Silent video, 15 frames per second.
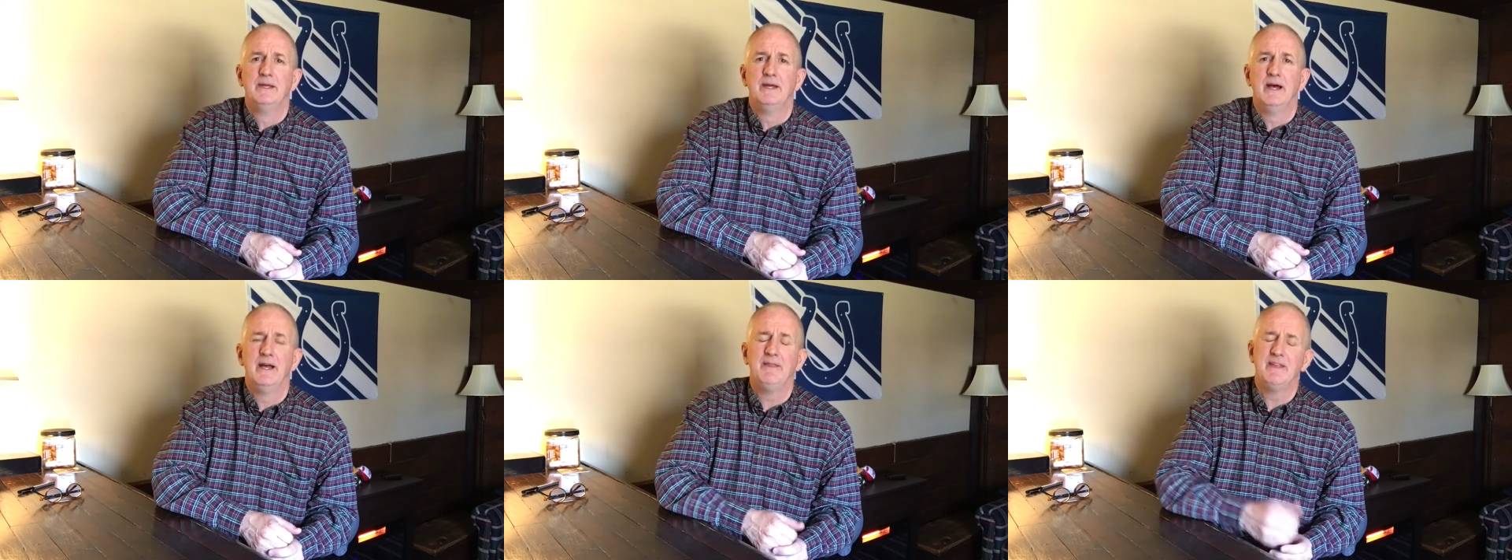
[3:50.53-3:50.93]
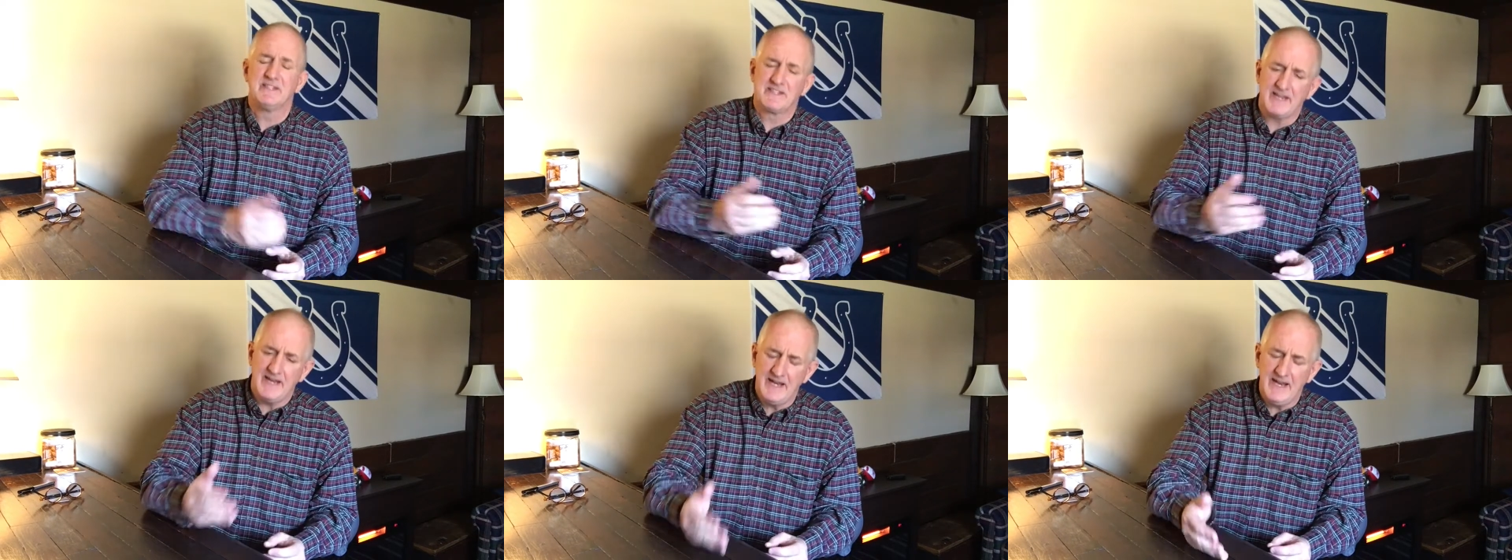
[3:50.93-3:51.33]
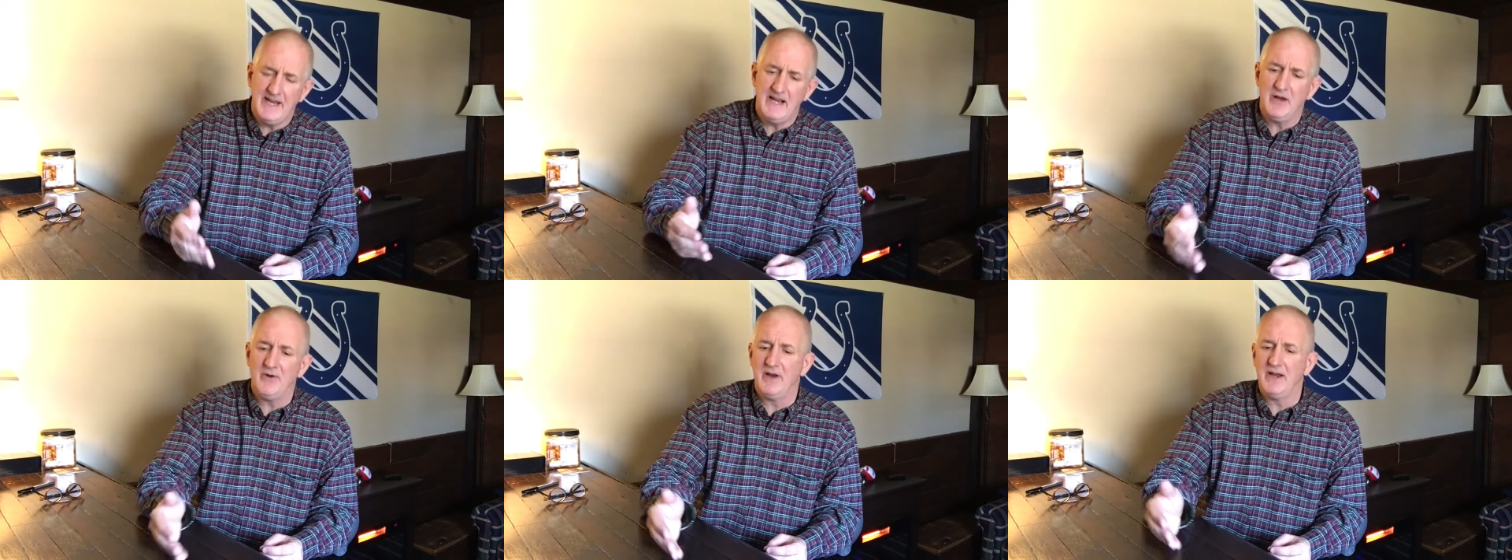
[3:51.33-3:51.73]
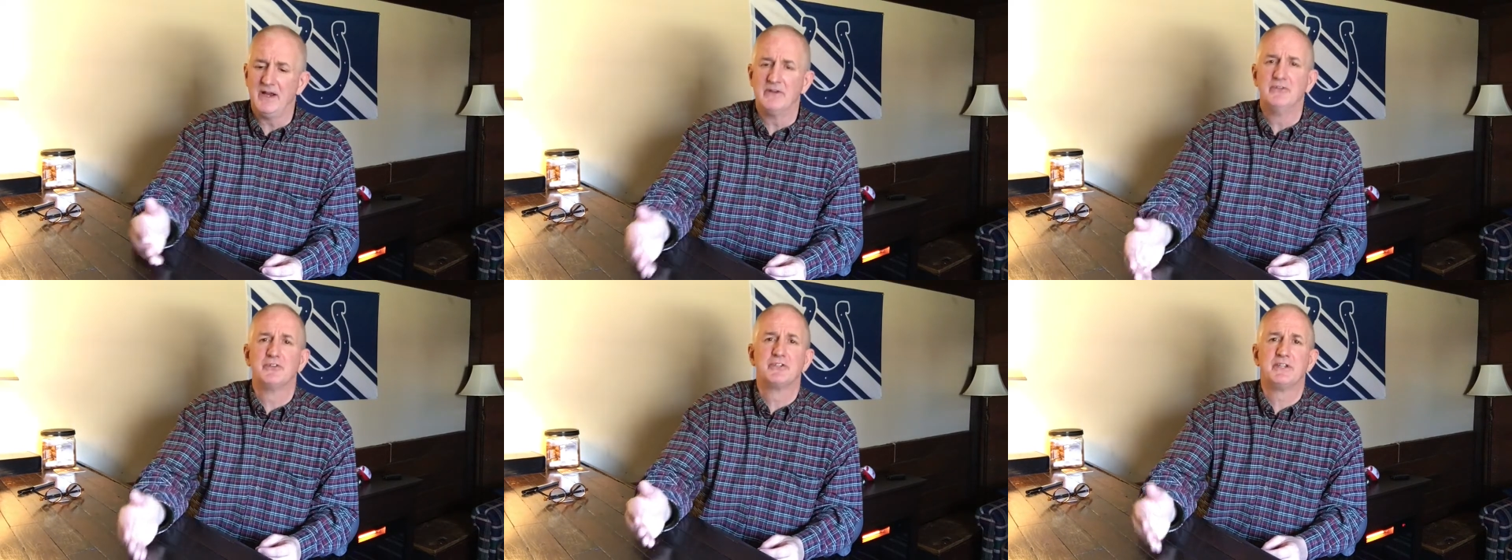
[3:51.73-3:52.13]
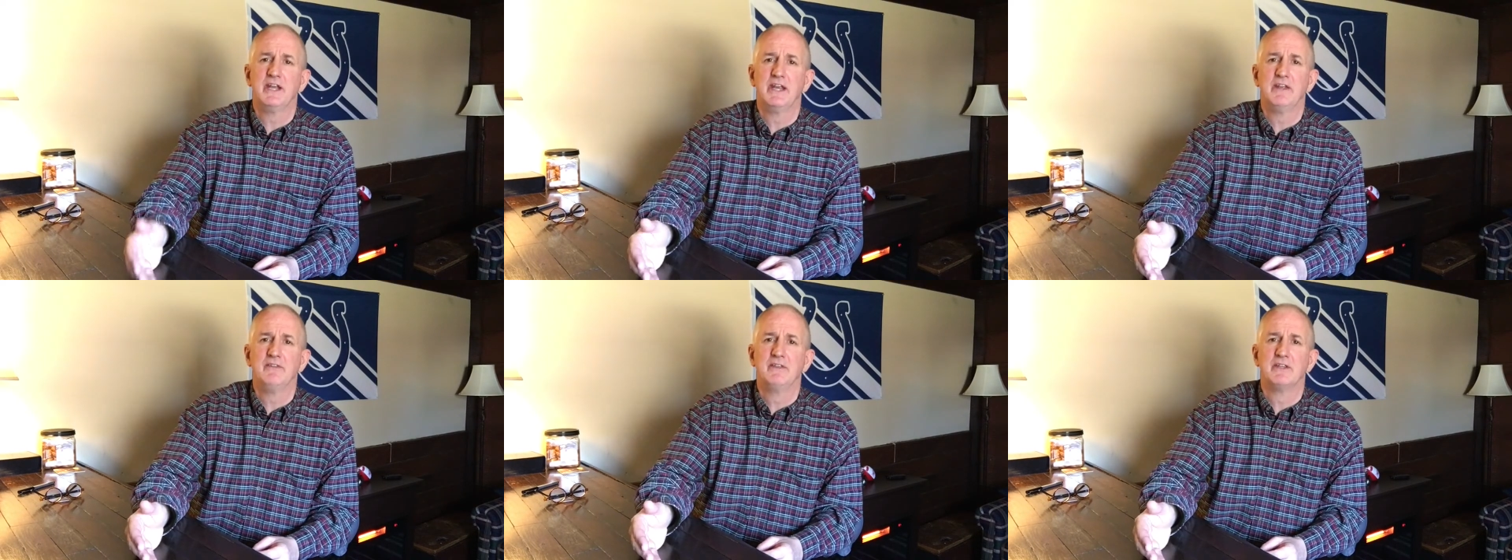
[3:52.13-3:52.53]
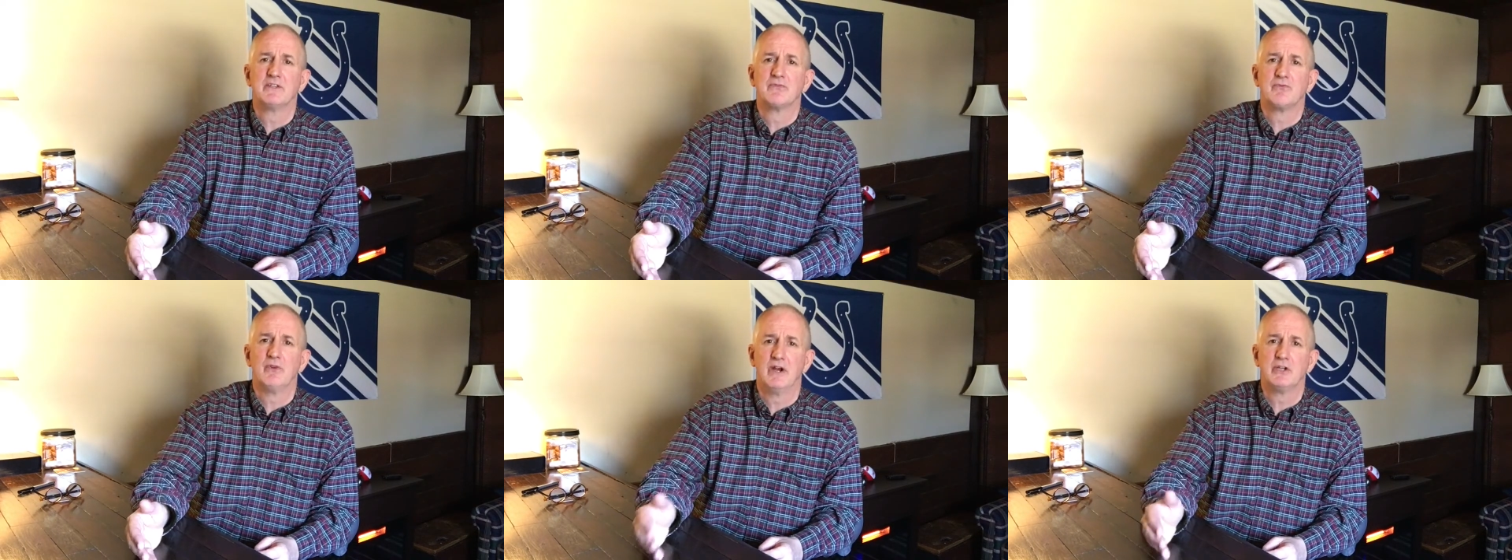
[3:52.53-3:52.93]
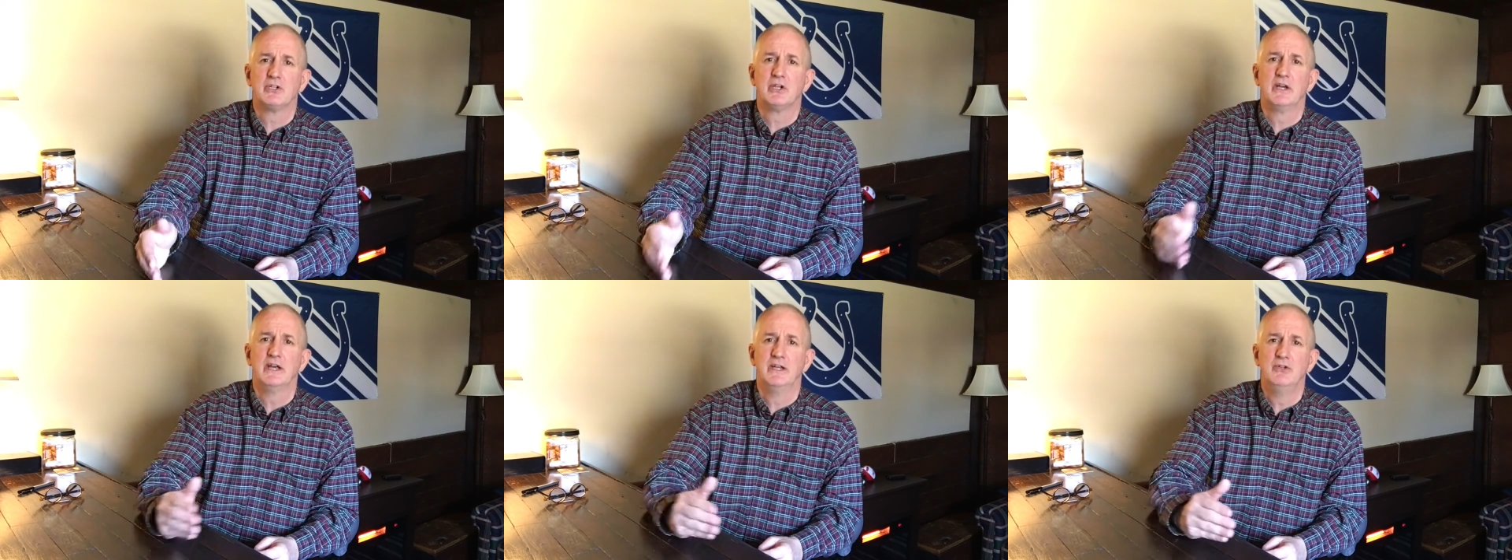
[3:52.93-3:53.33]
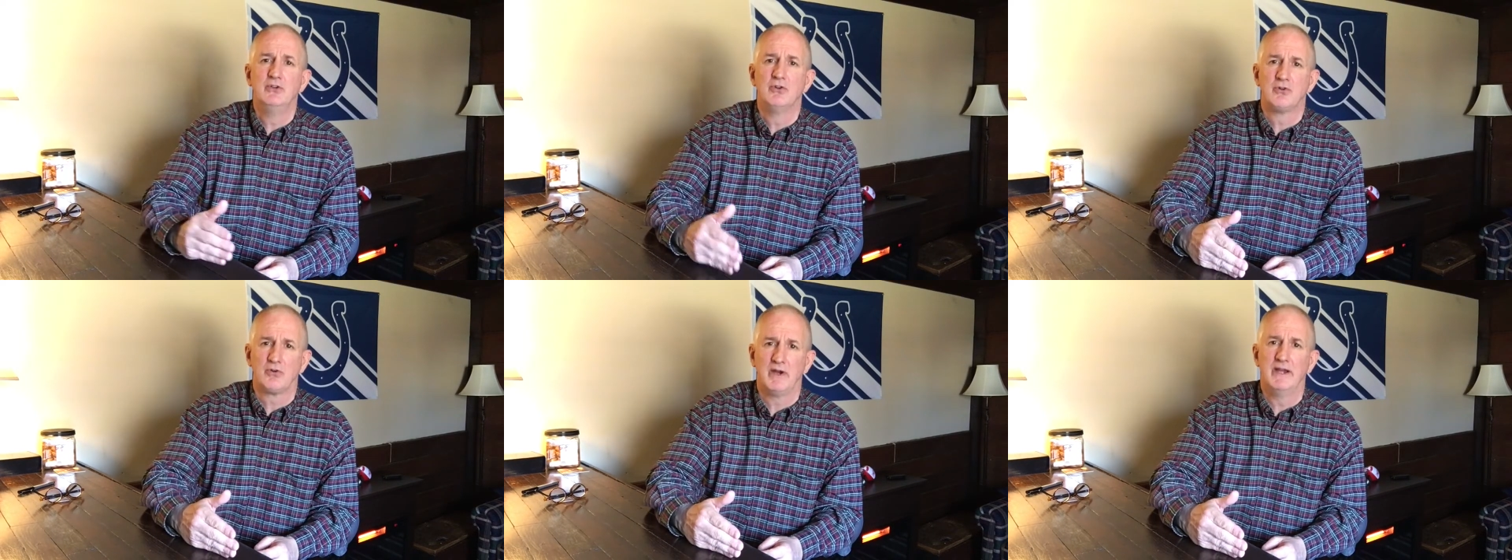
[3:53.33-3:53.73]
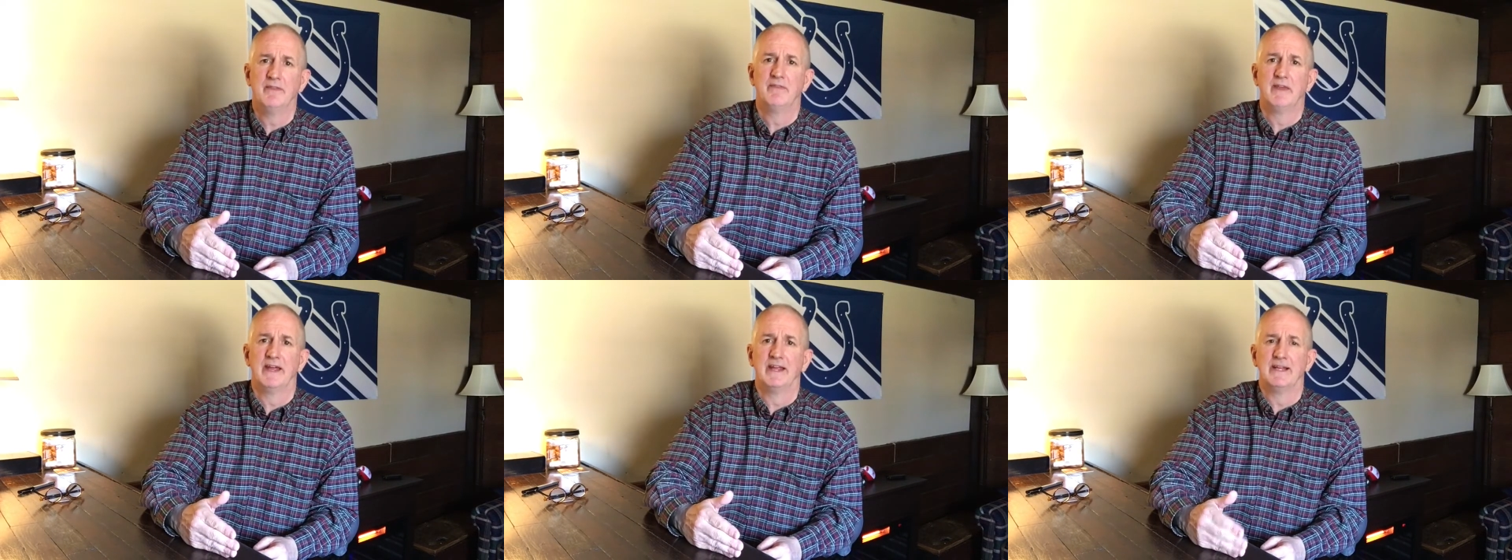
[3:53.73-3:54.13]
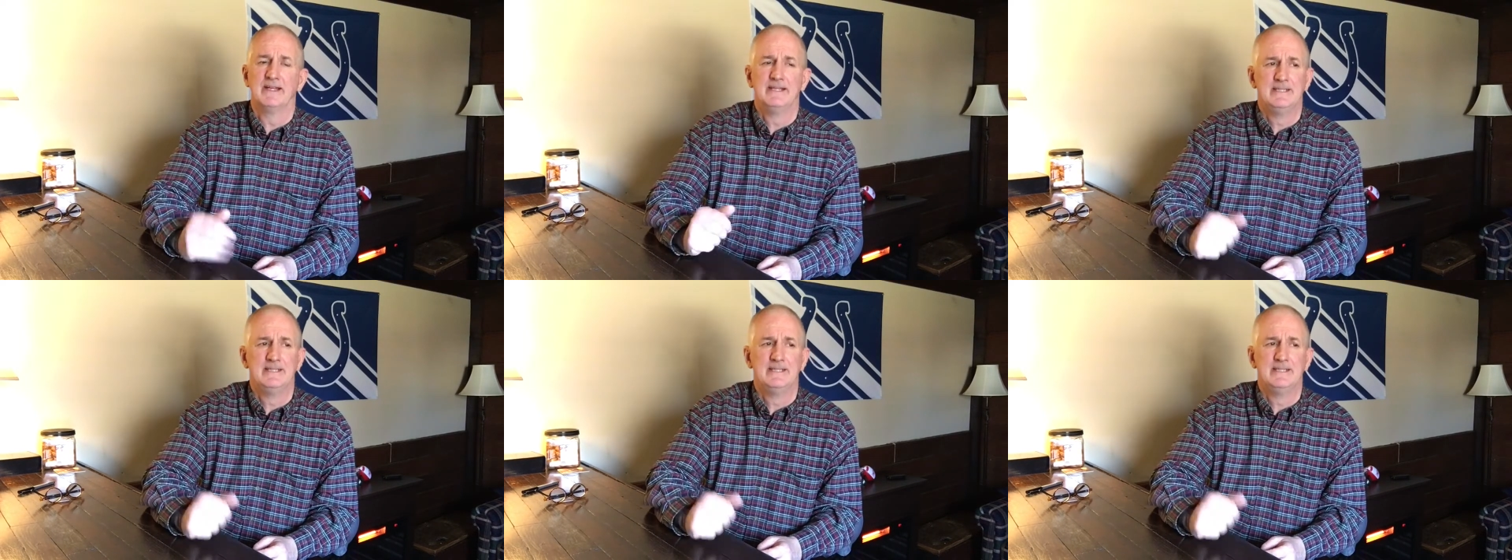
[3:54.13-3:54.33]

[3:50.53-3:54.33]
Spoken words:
That's kind of how I understand this Russia and Ukraine thing.